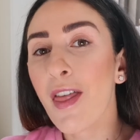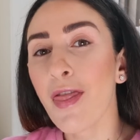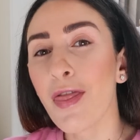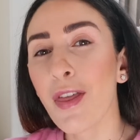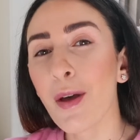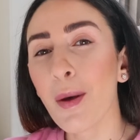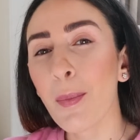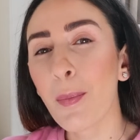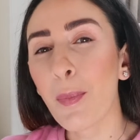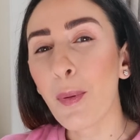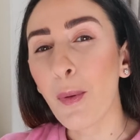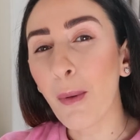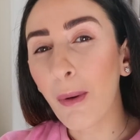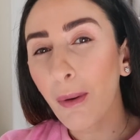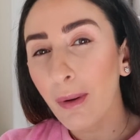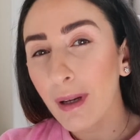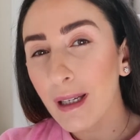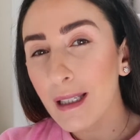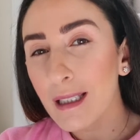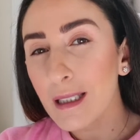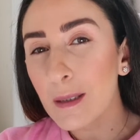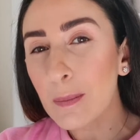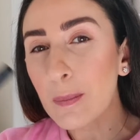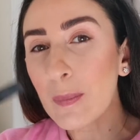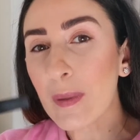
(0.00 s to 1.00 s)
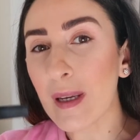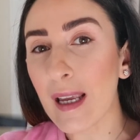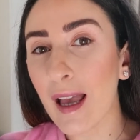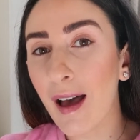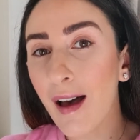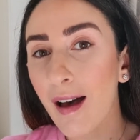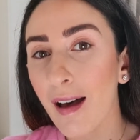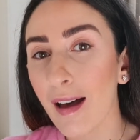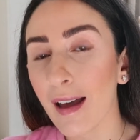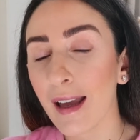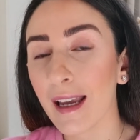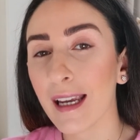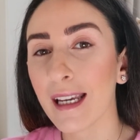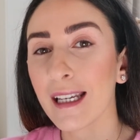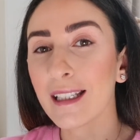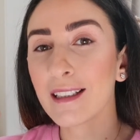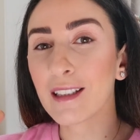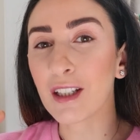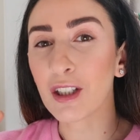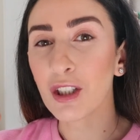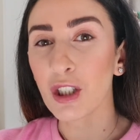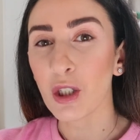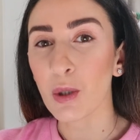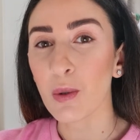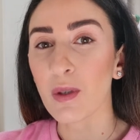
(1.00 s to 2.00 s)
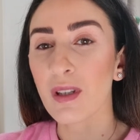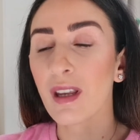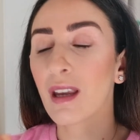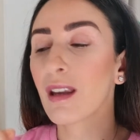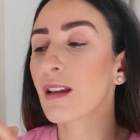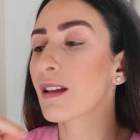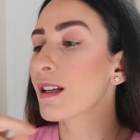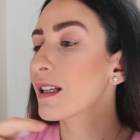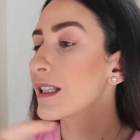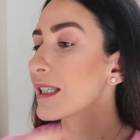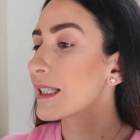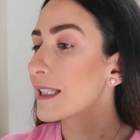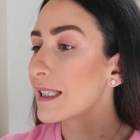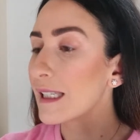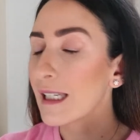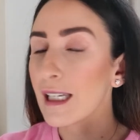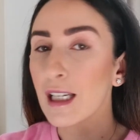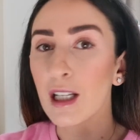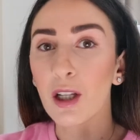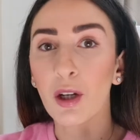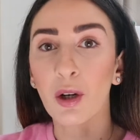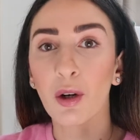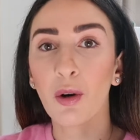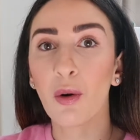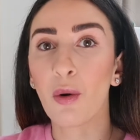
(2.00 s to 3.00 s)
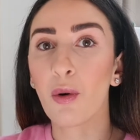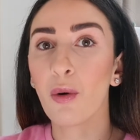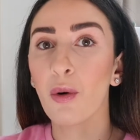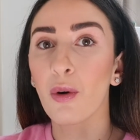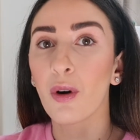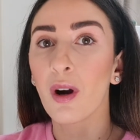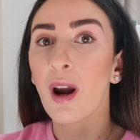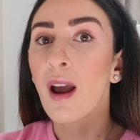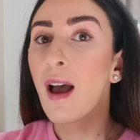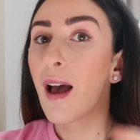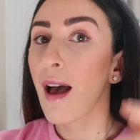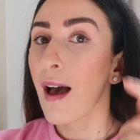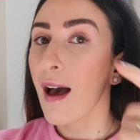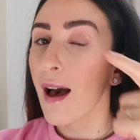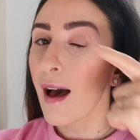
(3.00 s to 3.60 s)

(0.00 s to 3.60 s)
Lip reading: The point behind using a concealer or